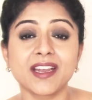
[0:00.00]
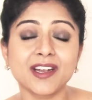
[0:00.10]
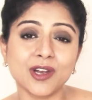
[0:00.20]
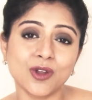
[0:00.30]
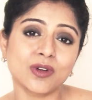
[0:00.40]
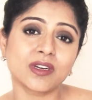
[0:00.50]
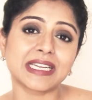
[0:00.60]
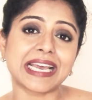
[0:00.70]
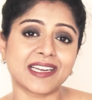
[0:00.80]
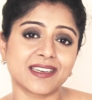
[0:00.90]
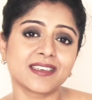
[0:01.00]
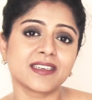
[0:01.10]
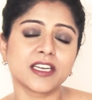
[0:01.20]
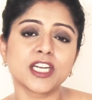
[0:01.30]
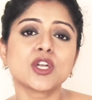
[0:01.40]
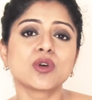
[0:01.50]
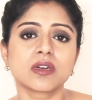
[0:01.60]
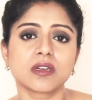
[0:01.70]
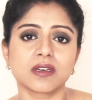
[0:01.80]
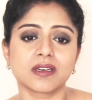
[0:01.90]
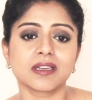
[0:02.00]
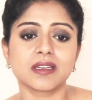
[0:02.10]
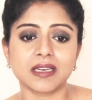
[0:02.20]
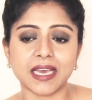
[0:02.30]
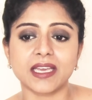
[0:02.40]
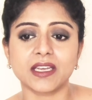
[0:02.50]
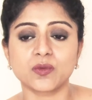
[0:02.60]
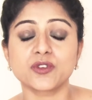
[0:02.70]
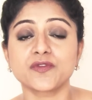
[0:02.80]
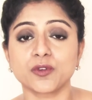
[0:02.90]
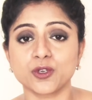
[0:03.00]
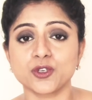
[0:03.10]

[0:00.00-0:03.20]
it looked edited, it looked like it was